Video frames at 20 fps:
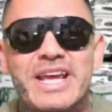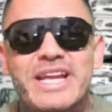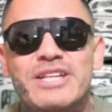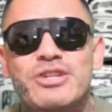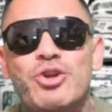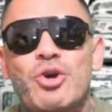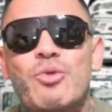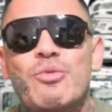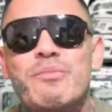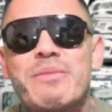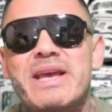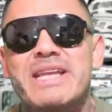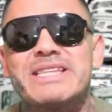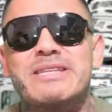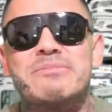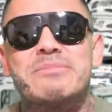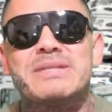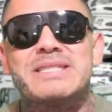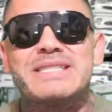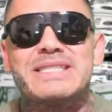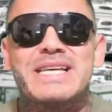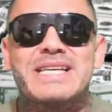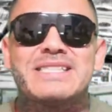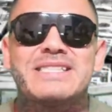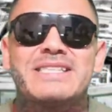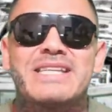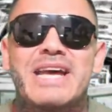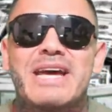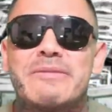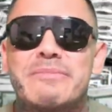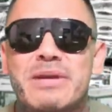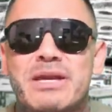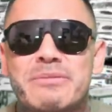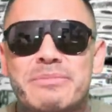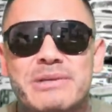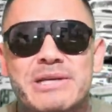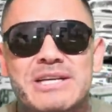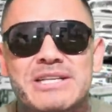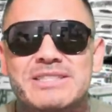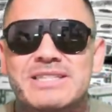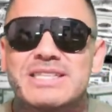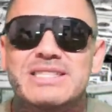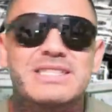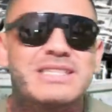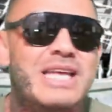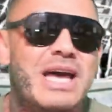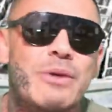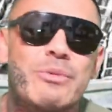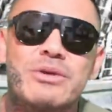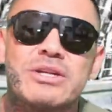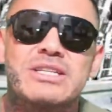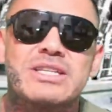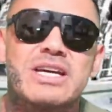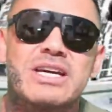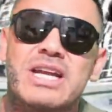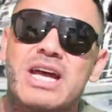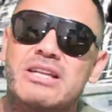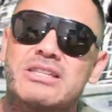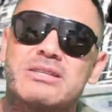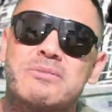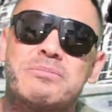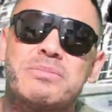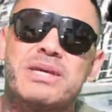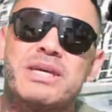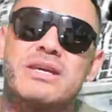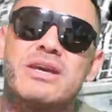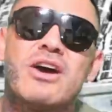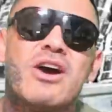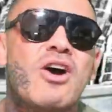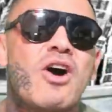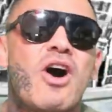and don't make the mistakes that I made because that's not what it's cut out to be.